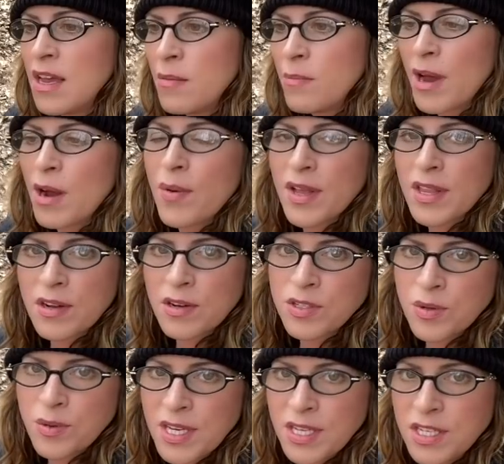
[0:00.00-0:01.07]
by what they're
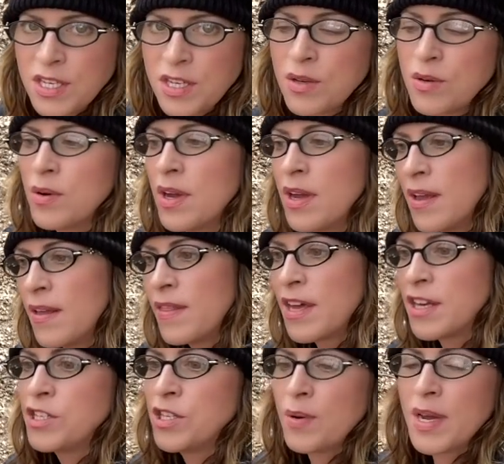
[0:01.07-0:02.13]
doing to you
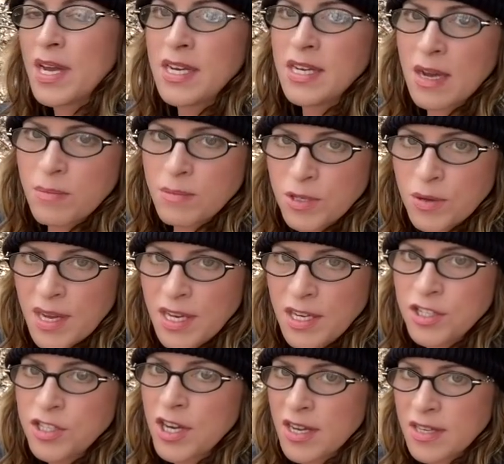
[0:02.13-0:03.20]
that you end up doing
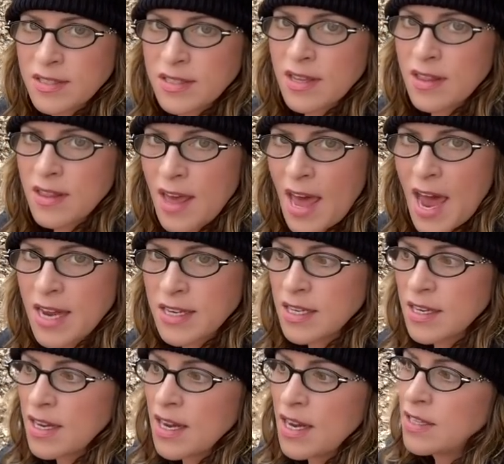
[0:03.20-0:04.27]
just that.
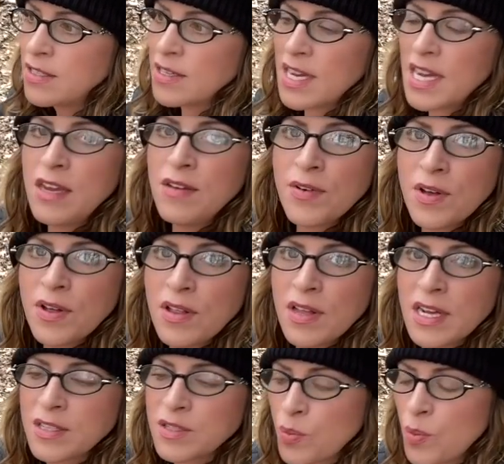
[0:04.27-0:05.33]
It's evil,
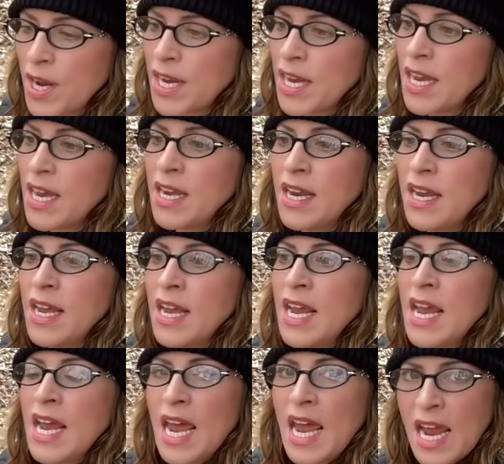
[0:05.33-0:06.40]
it's wicked,
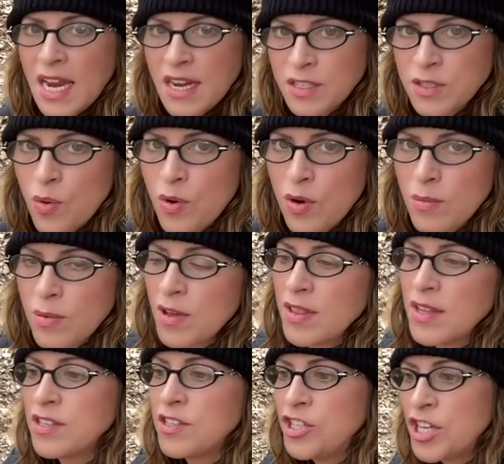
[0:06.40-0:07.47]
and it's horrible. And
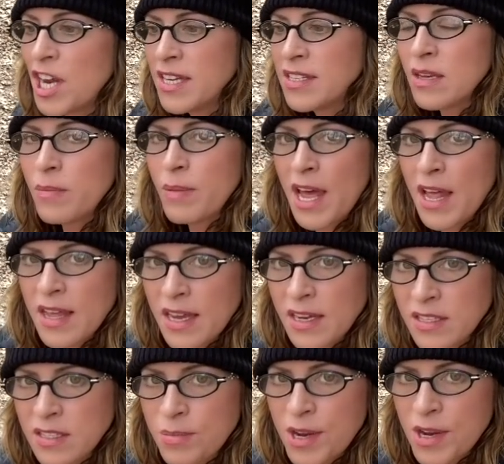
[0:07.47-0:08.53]
this Jezebelic
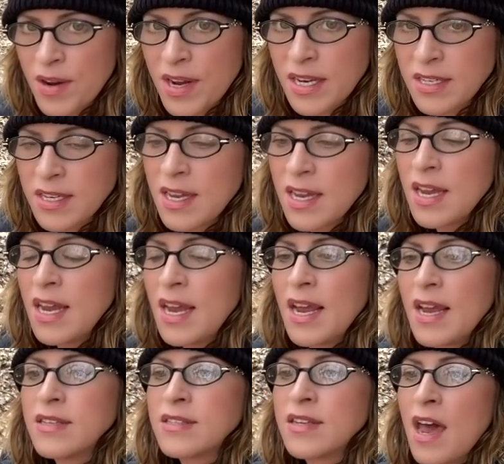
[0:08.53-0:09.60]
spirit
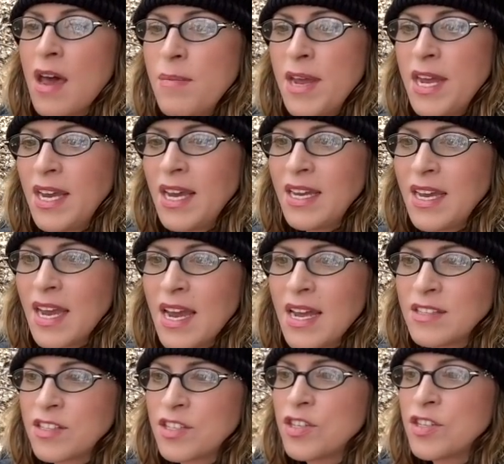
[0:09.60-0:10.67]
is coming
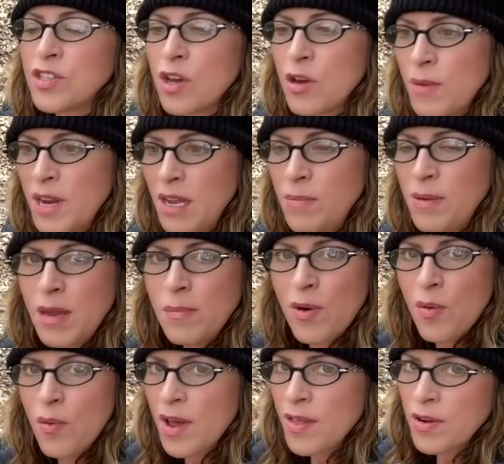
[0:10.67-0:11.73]
against so many people,
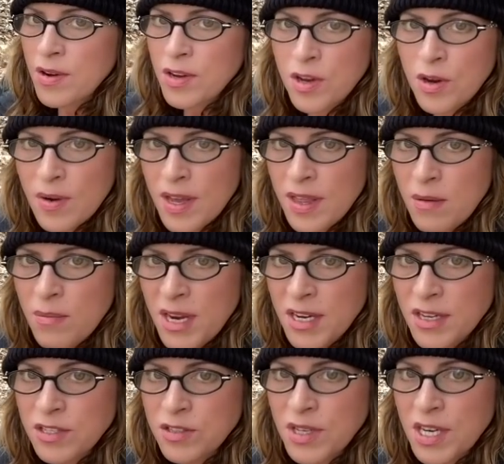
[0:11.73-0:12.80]
whether you're in the
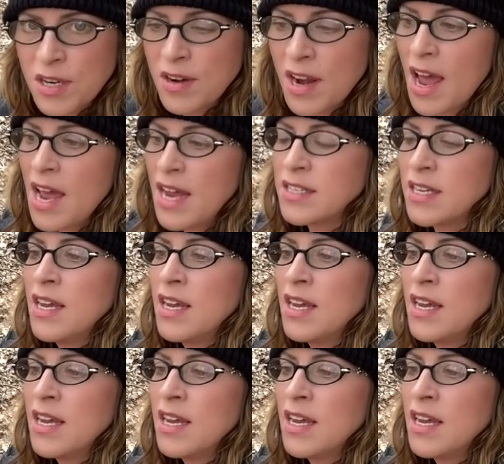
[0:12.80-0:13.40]
ministry or not,